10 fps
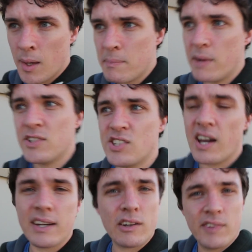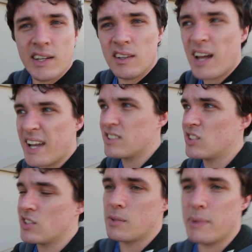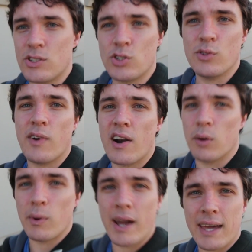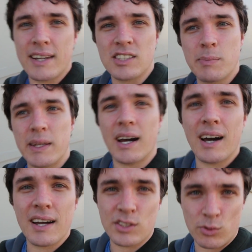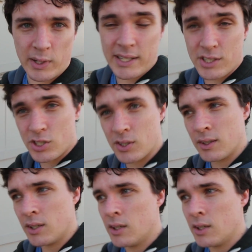But if you're starting to feel like it's just a bit too far away and it's a bit hard to reach,